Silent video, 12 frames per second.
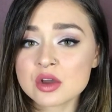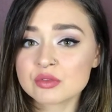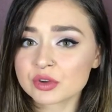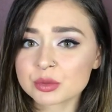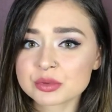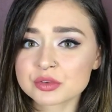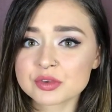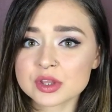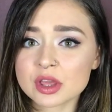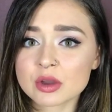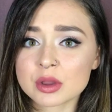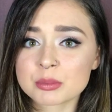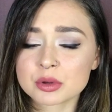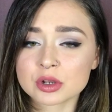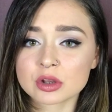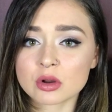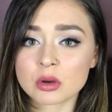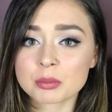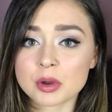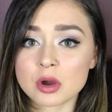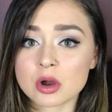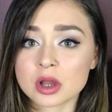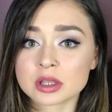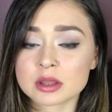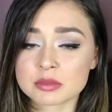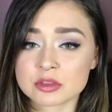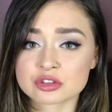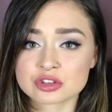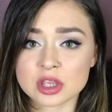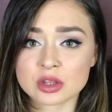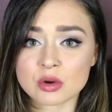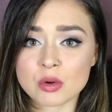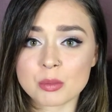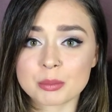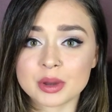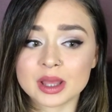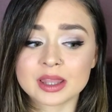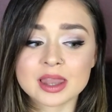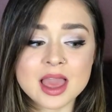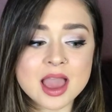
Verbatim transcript: filmed a video and put it up on this channel, but